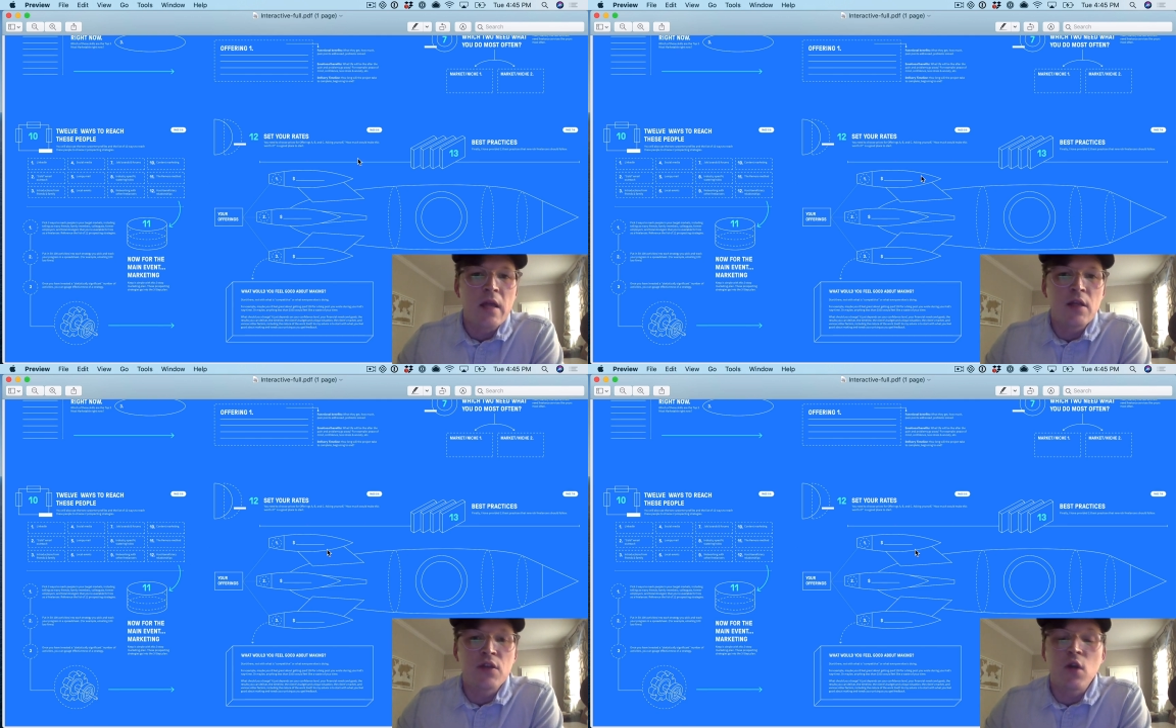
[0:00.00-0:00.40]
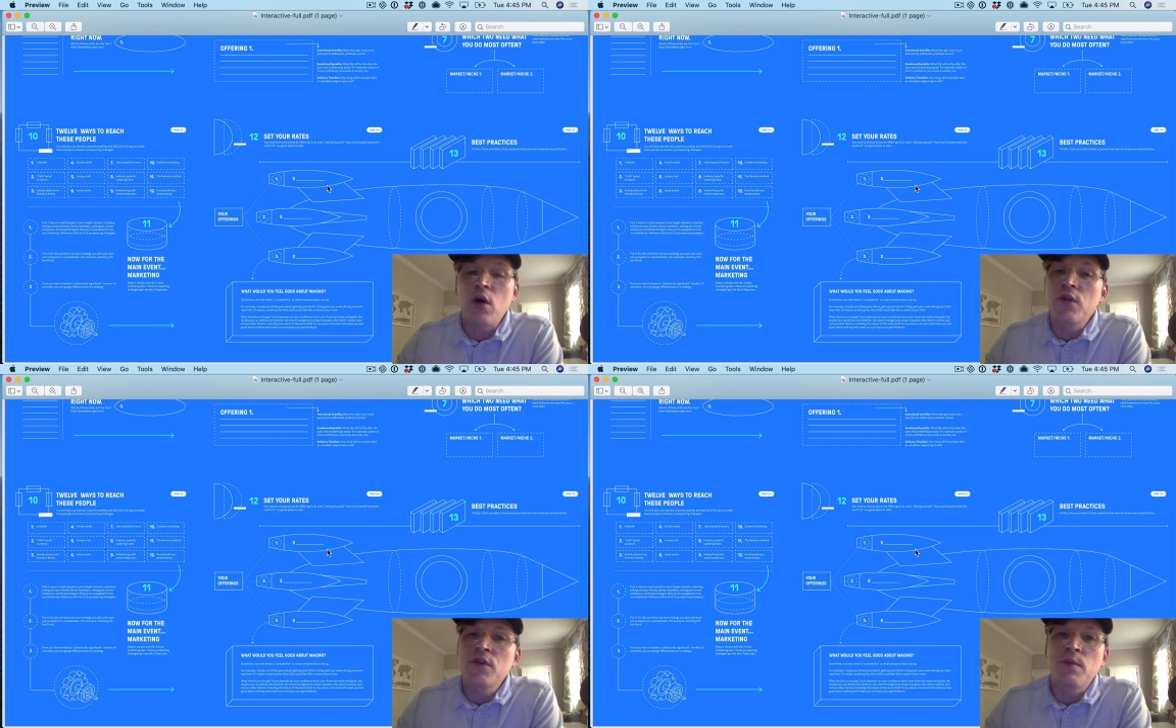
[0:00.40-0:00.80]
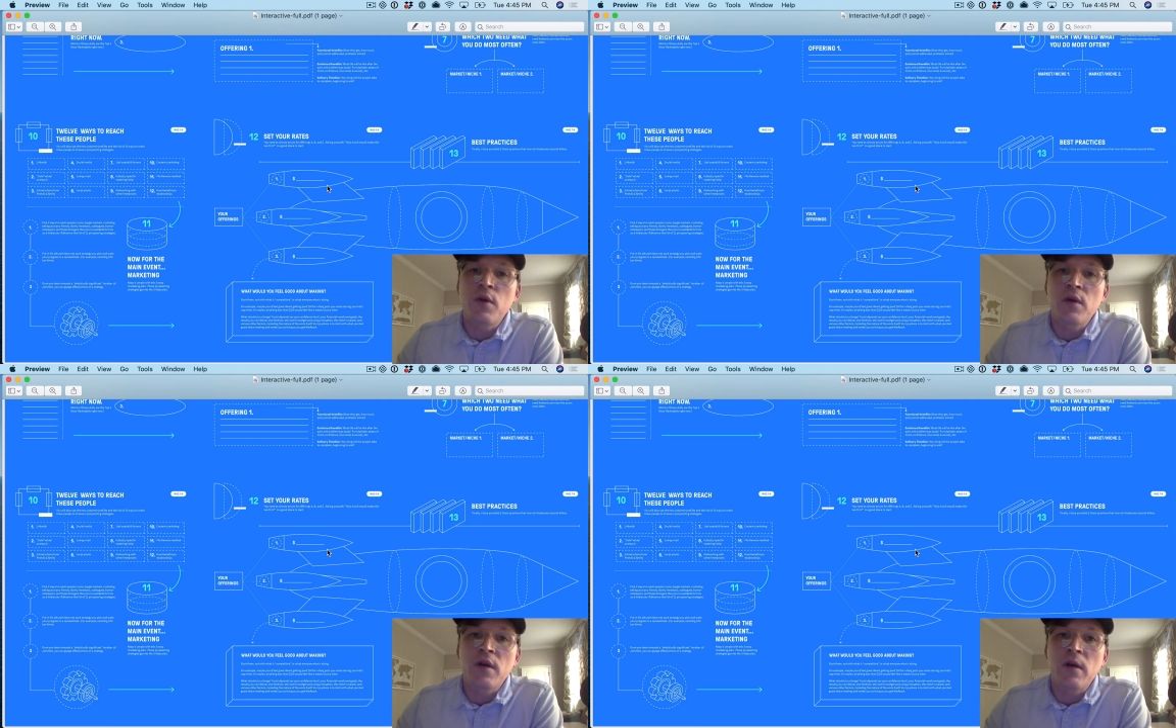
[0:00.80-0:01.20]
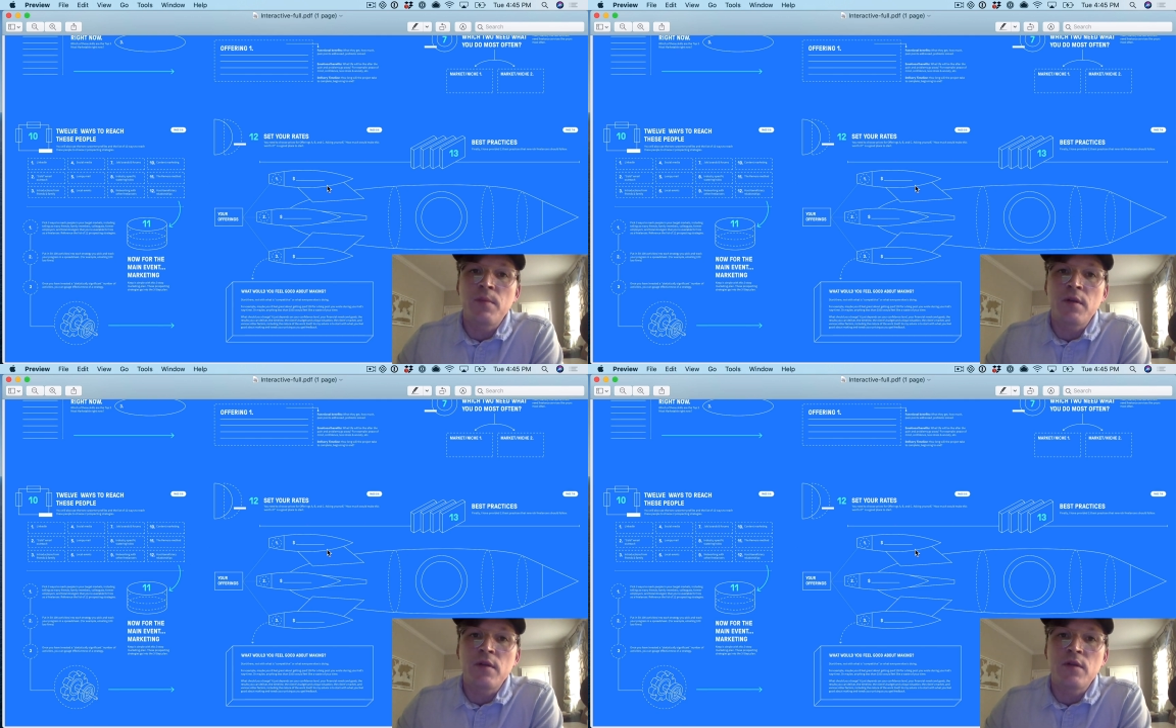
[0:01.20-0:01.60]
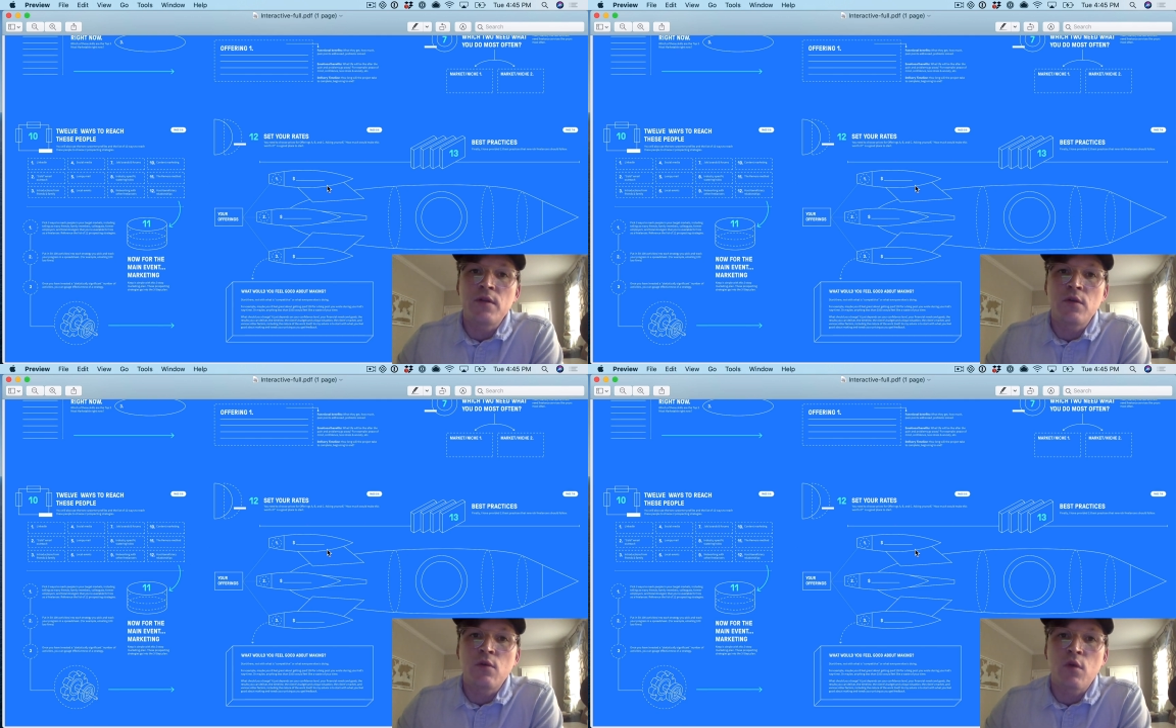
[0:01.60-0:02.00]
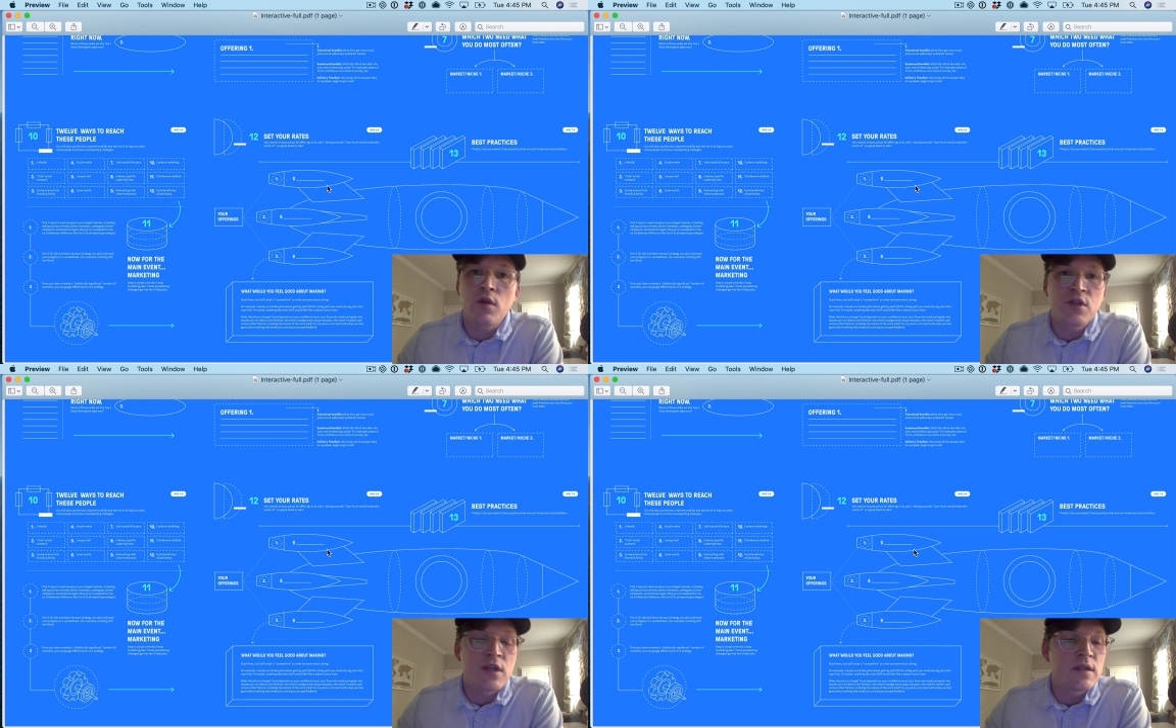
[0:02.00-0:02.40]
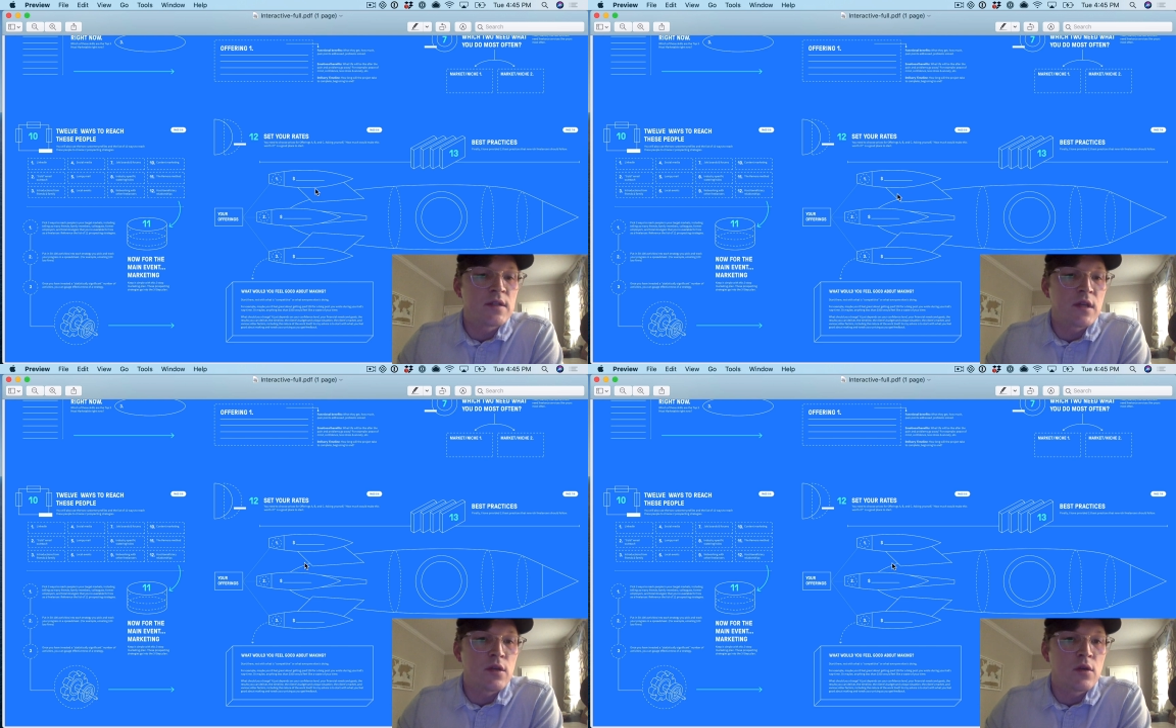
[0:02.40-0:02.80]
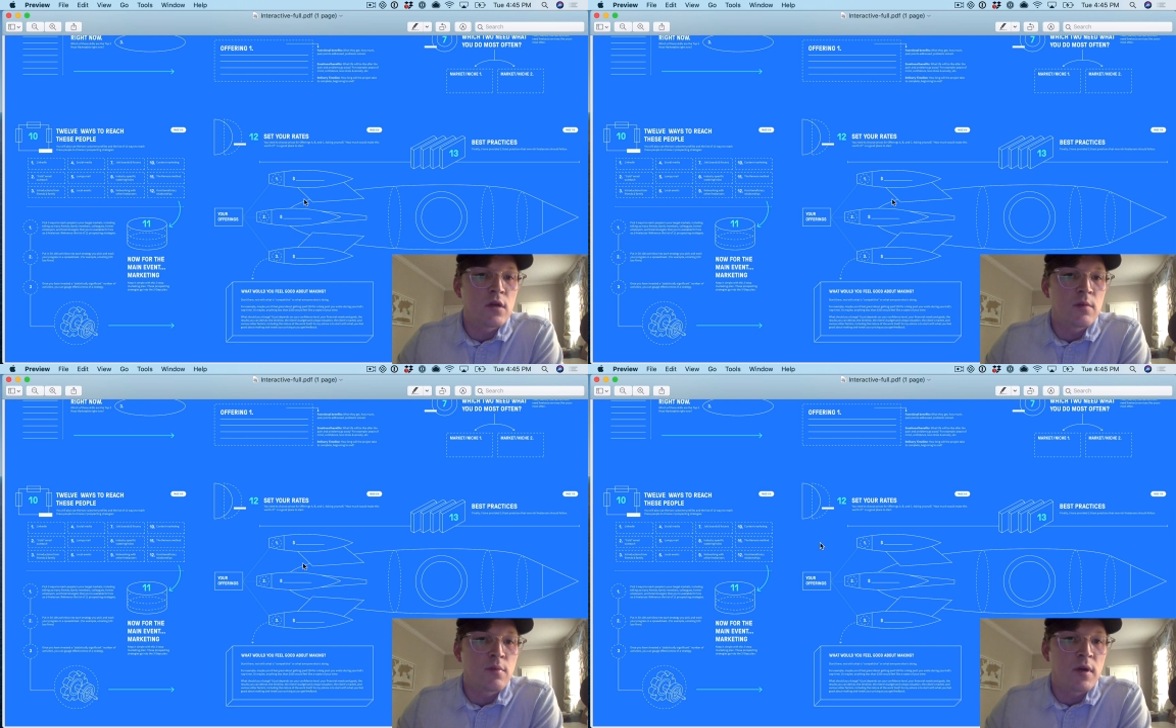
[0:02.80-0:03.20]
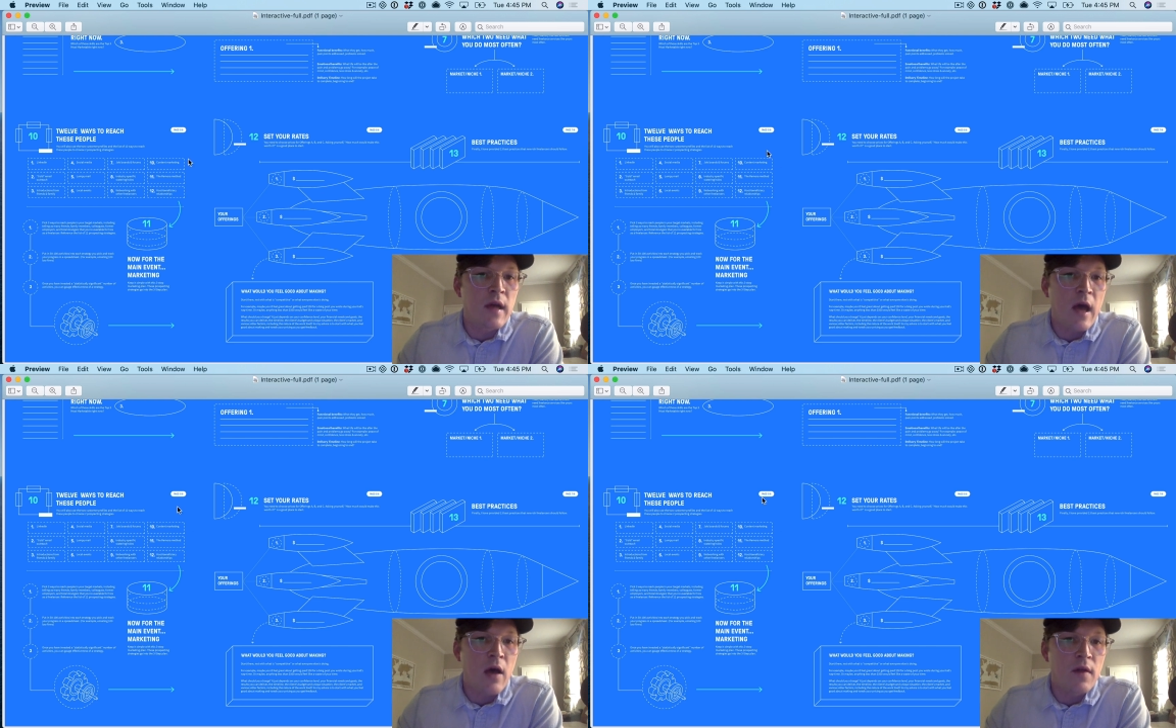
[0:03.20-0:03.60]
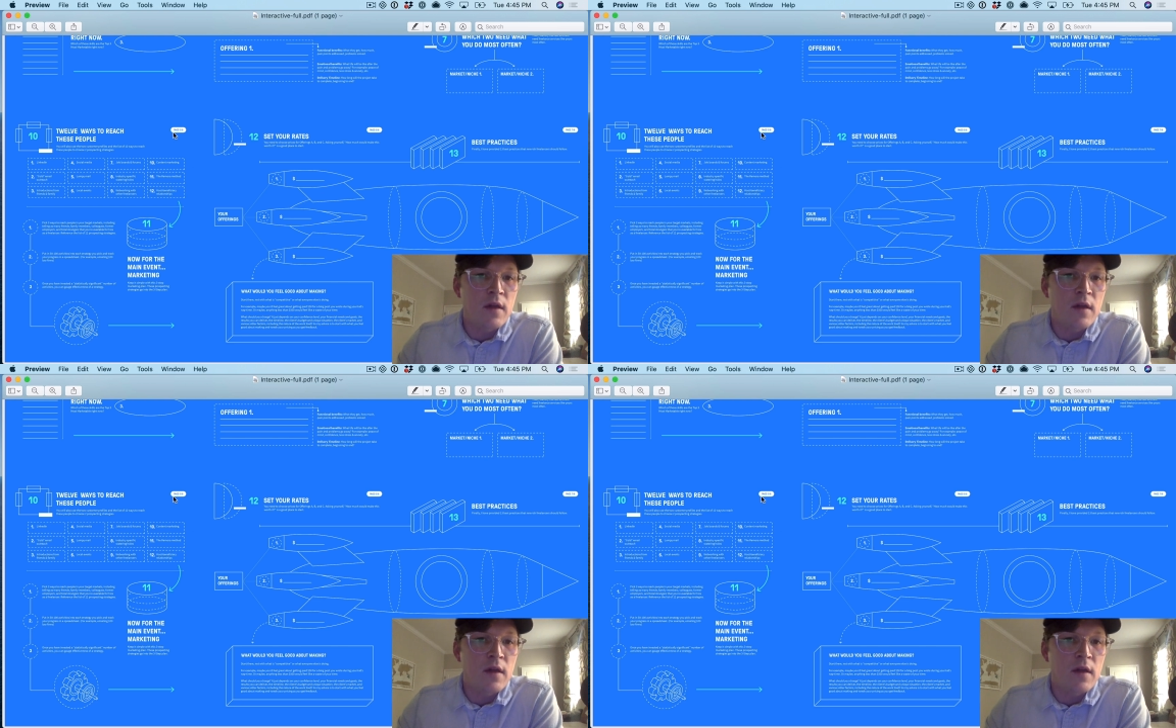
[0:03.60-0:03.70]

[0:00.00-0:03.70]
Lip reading: These are also broken up into worksheets that you can print out.